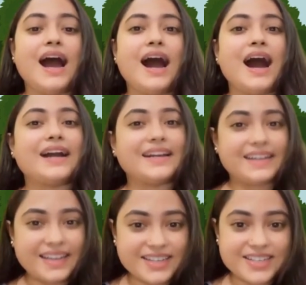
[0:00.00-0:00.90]
A
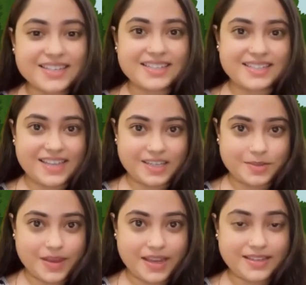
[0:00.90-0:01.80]
conditional
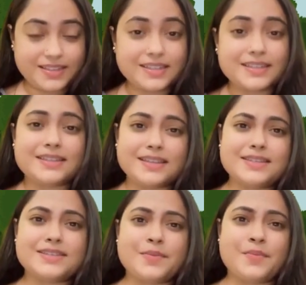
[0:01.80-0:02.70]
statement.
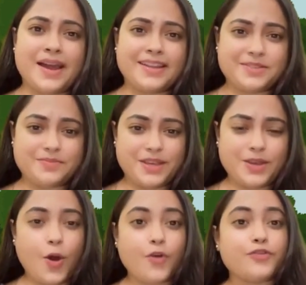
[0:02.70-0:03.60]
This reminds me
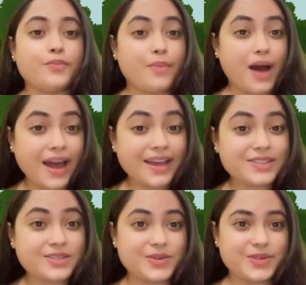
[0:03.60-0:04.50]
of my
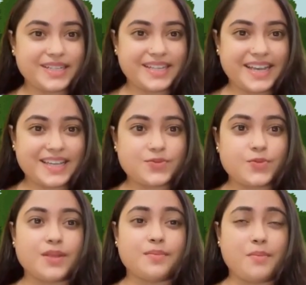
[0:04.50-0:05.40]
school days
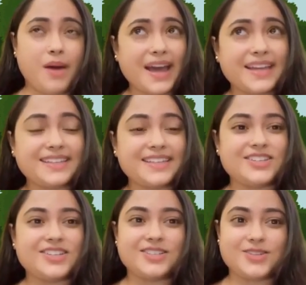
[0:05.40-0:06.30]
when my
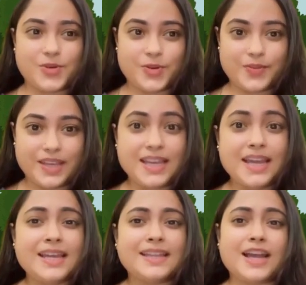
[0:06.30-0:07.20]
teacher told me
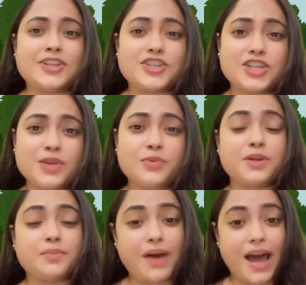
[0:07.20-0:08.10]
that she
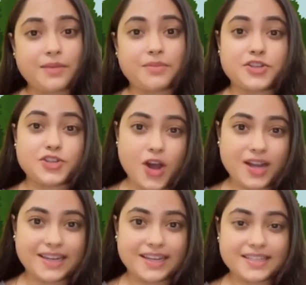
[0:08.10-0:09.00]
would buy me
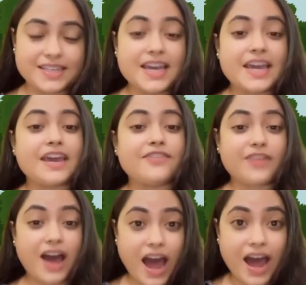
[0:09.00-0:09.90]
chocolate if
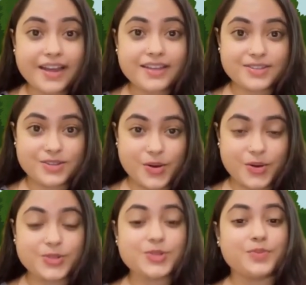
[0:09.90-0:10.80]
I
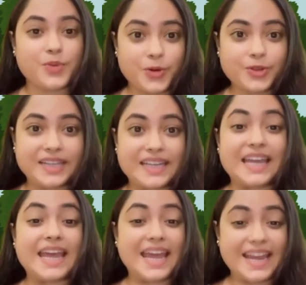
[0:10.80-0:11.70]
scored more than
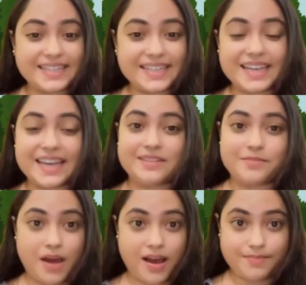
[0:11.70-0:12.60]
80
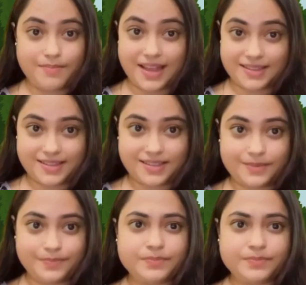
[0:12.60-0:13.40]
in maths.